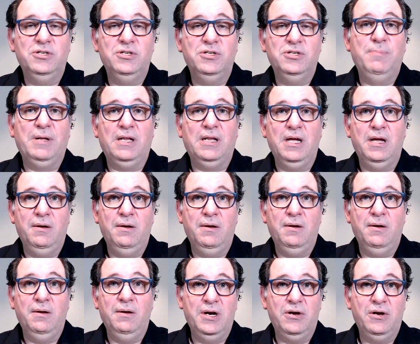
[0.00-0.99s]
you know,
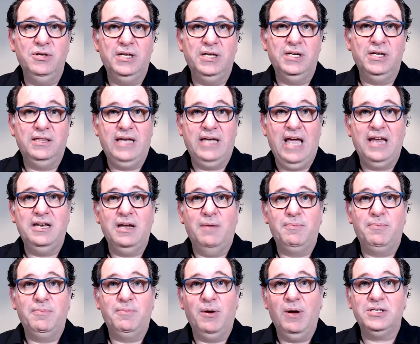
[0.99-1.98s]
typically when you're using the A
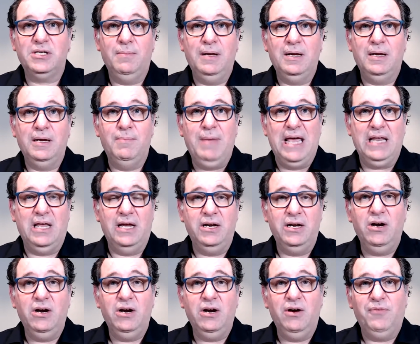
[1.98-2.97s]
W S com command
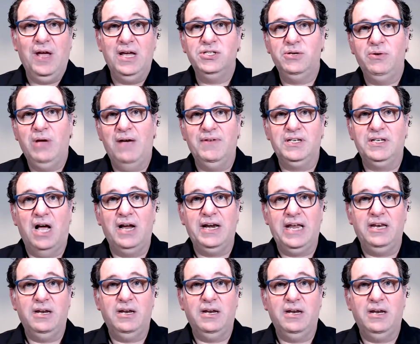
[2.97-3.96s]
line interface, you have a
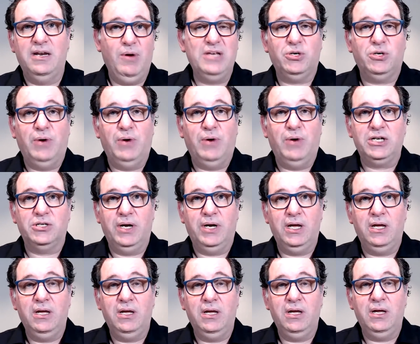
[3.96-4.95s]
.aws
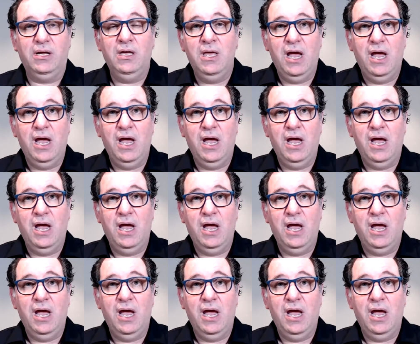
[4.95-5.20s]
directory,